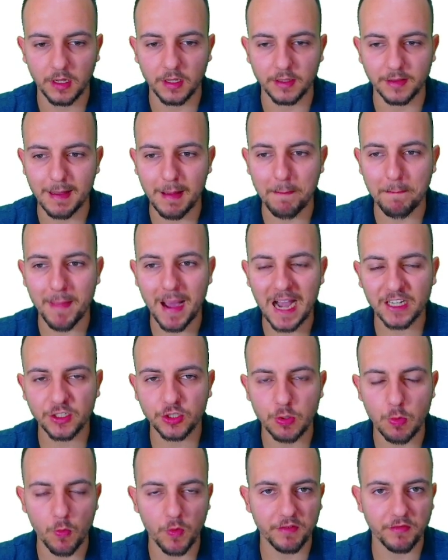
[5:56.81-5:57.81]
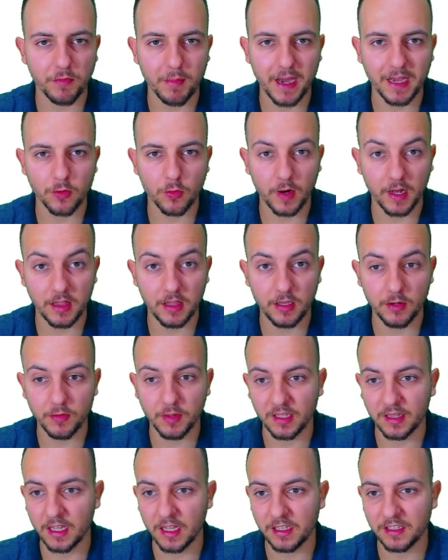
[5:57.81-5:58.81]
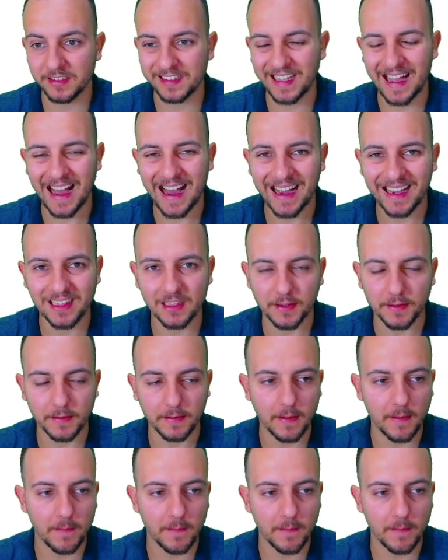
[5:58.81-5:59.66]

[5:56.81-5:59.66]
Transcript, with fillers: that match with my criteria, that is the item.